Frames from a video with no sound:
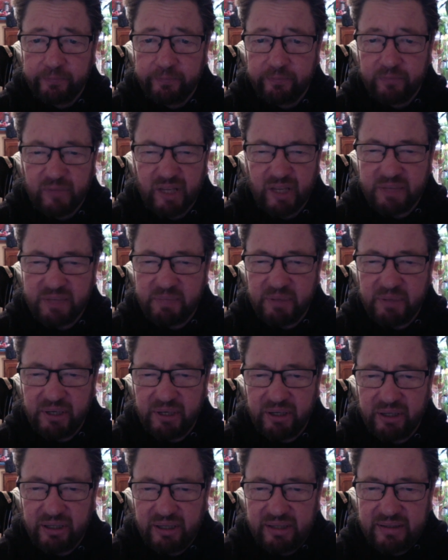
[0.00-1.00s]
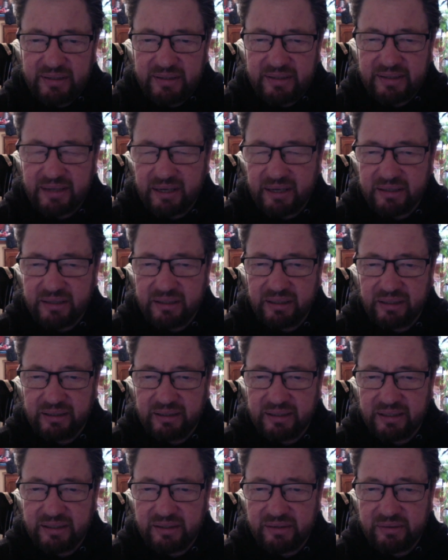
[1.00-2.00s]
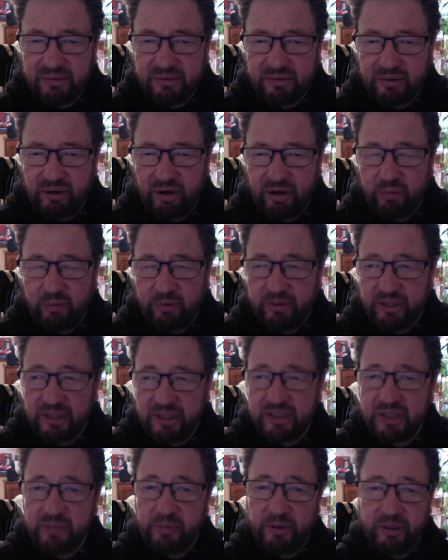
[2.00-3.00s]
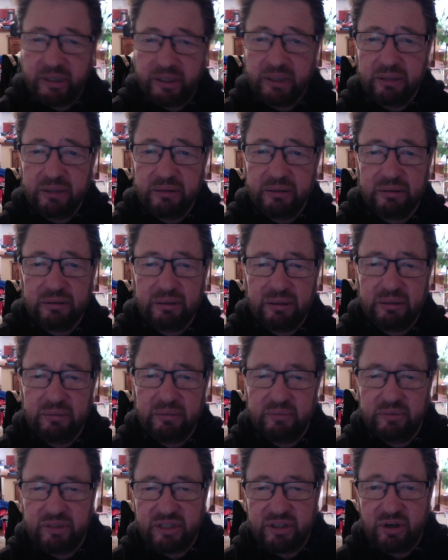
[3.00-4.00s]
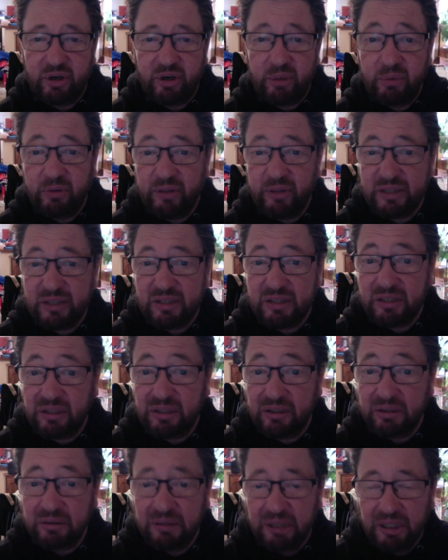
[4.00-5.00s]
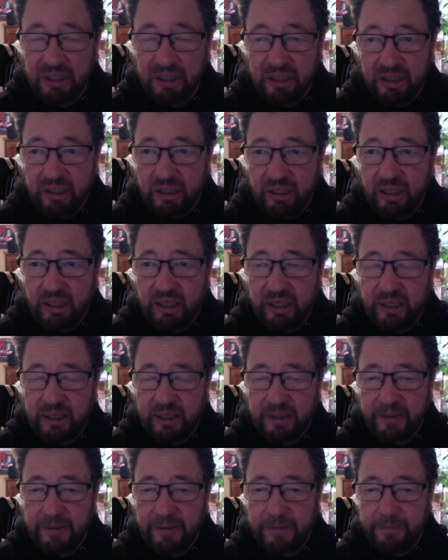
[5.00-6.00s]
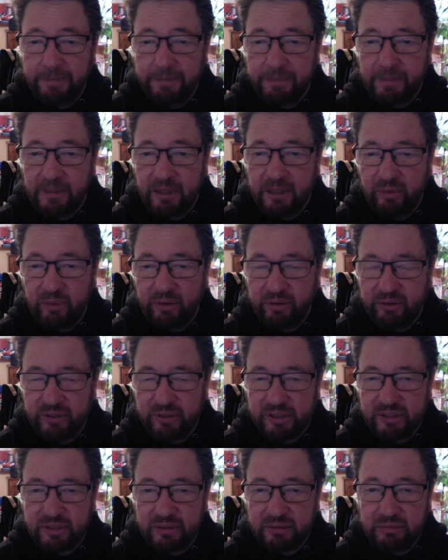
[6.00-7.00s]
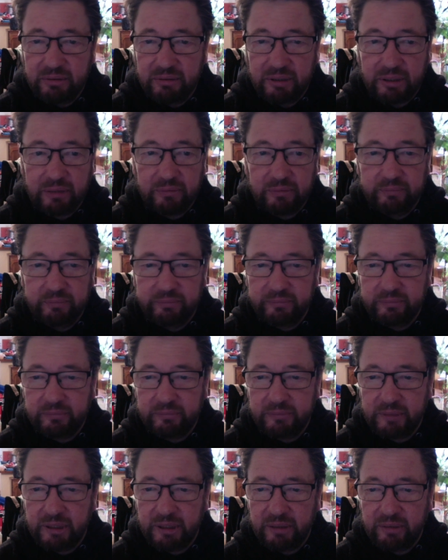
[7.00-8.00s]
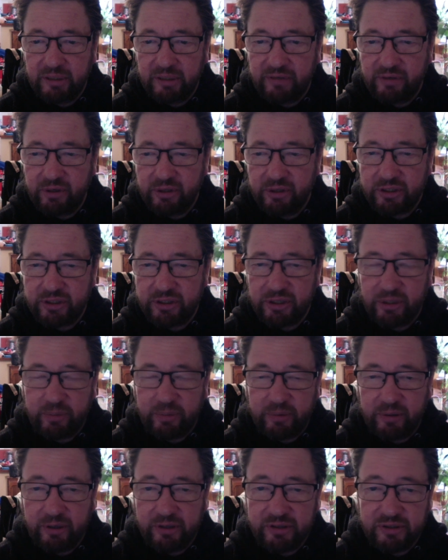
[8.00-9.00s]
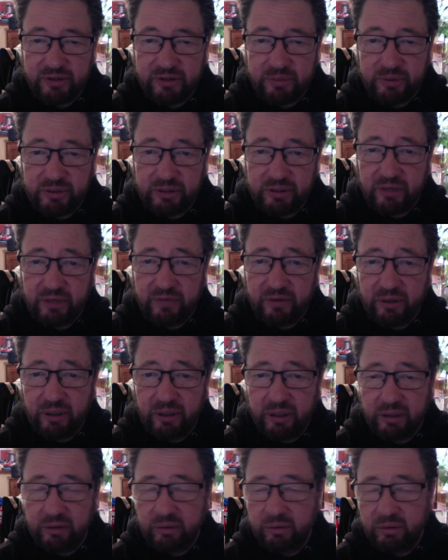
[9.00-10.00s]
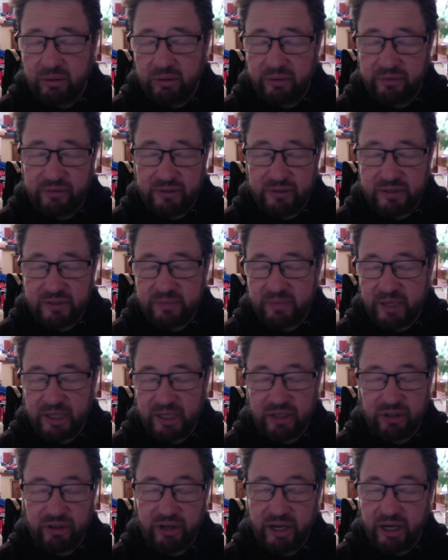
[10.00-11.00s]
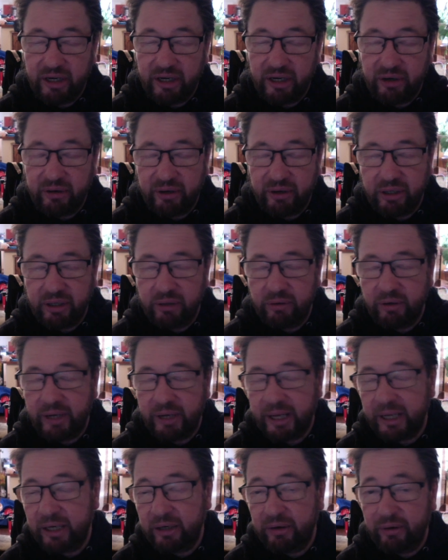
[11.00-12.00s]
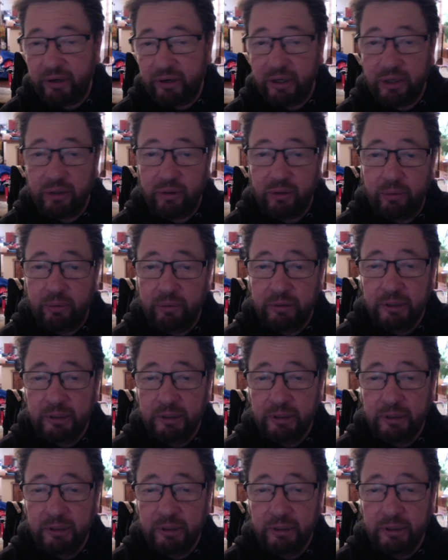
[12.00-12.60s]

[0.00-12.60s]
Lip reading: It's bitter. It's disgusting. It does horrible things to your body. Does horrible things to you. Whether it's giving you osteoporosis, which I've got, or if it's making you hungry or hangry, or